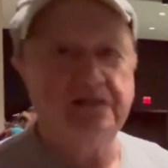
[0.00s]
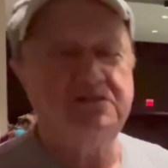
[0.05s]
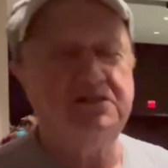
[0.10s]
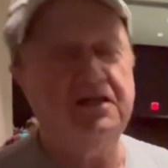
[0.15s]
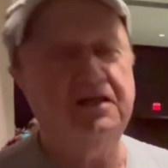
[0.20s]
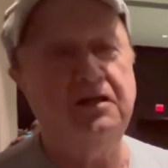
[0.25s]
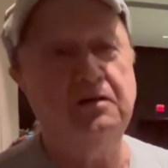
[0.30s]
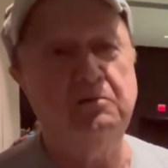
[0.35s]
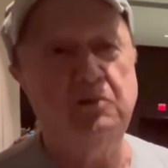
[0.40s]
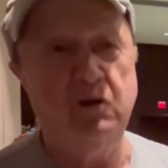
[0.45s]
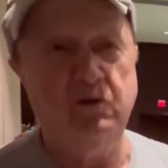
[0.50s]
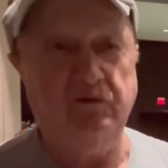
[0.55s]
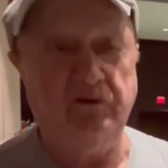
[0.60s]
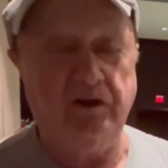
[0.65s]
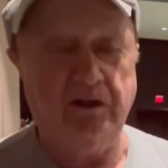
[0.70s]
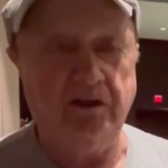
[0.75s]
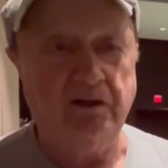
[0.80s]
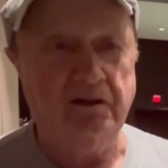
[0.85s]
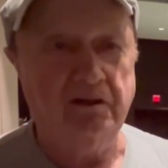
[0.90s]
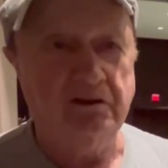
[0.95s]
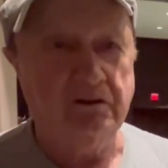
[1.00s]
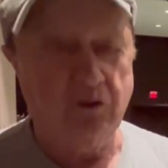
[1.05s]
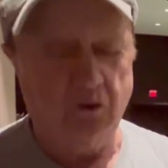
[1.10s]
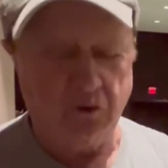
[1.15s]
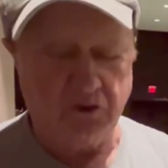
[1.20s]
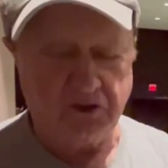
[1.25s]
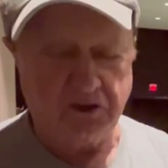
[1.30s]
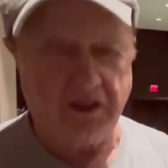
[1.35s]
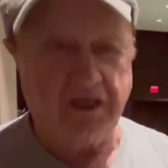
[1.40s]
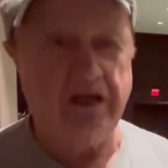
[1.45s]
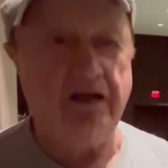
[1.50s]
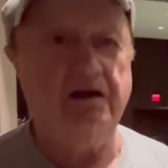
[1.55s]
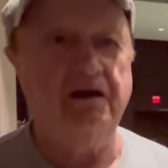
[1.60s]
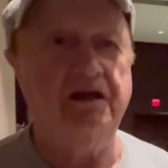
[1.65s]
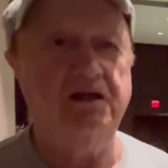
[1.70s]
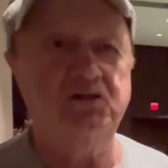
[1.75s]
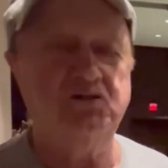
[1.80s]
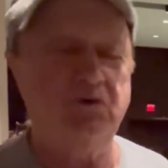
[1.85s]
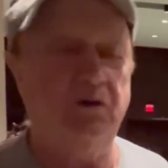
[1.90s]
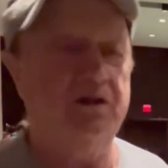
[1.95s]
it's in the movie. Of course, the
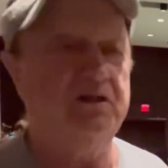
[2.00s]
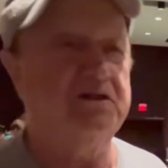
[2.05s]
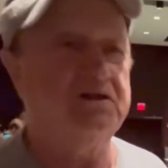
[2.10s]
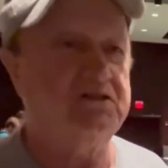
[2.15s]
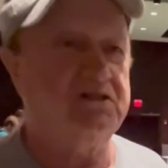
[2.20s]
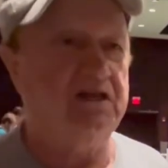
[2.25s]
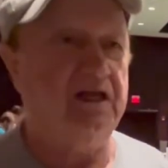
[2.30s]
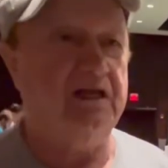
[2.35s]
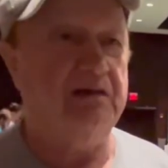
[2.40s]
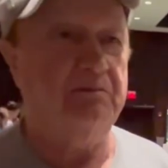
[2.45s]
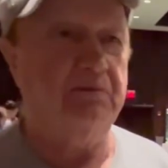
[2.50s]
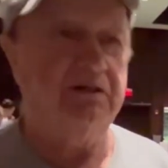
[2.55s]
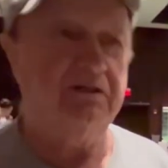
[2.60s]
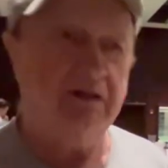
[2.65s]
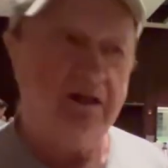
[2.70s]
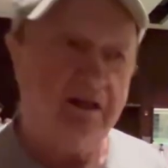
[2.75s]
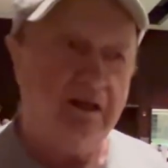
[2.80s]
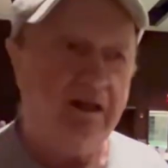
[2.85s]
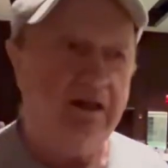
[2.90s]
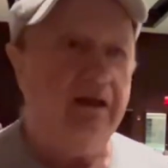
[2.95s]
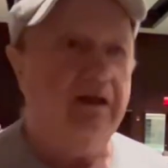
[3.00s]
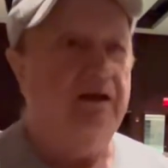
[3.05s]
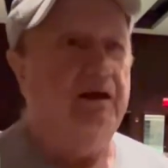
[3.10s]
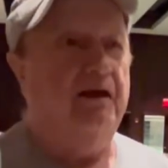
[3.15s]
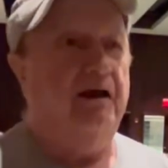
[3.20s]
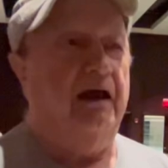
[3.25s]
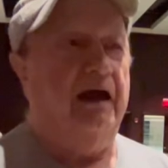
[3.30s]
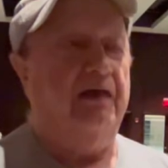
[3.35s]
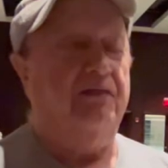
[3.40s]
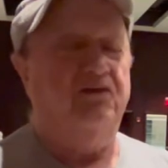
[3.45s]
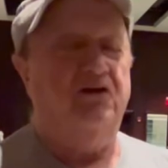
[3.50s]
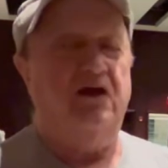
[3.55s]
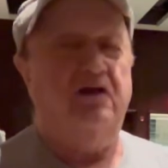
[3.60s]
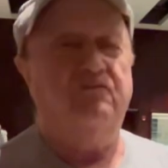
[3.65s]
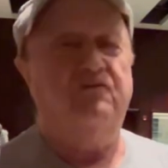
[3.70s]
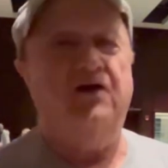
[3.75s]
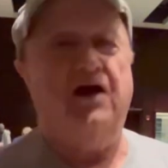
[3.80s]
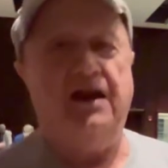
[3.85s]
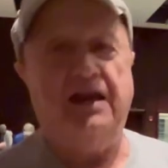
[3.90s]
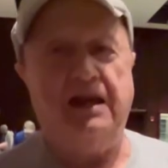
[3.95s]
carriage wasn't the same, but I
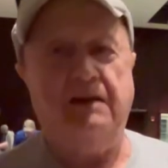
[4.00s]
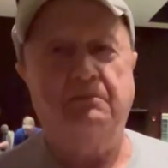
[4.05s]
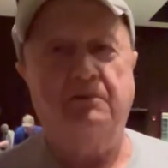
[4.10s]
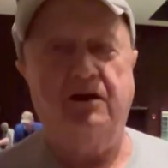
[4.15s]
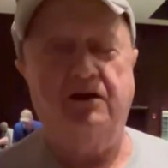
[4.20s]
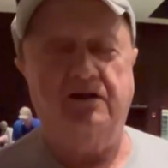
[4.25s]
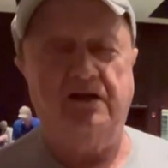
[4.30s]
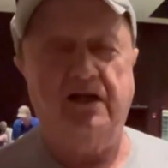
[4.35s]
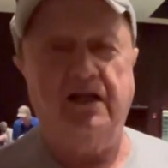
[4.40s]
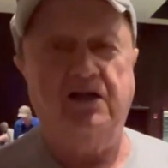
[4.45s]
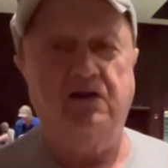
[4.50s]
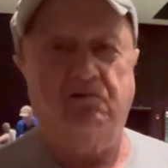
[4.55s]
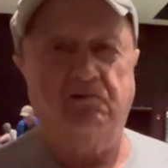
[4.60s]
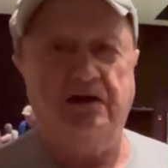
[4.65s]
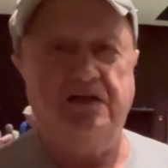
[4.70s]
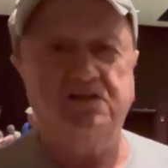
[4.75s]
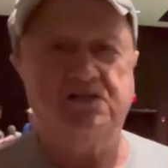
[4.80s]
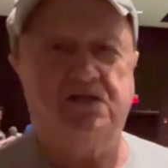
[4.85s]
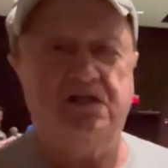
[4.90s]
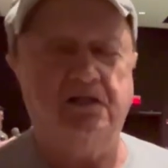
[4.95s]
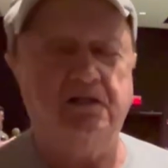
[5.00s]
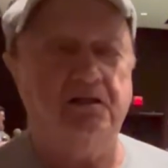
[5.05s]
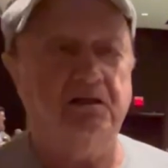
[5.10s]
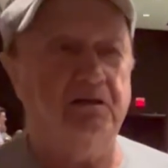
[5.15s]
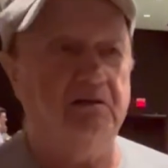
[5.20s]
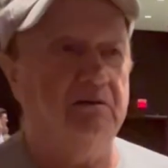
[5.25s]
find that very interesting.